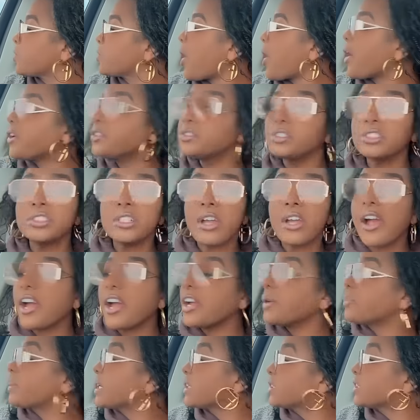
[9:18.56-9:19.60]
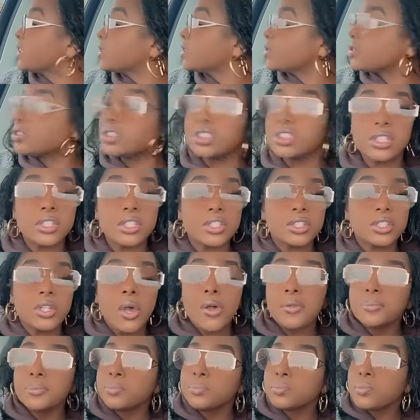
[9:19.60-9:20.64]
I don't think I ate McDonald's since
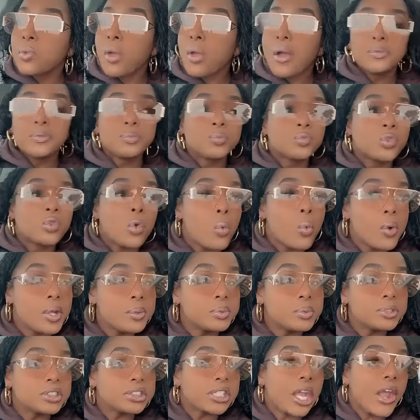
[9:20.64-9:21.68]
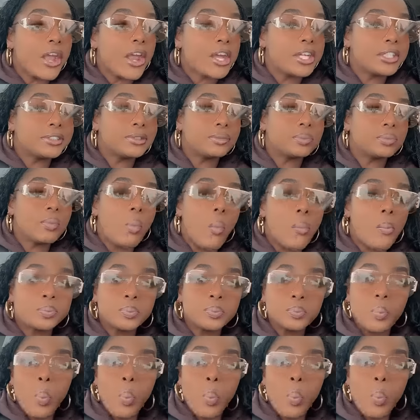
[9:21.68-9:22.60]
we was in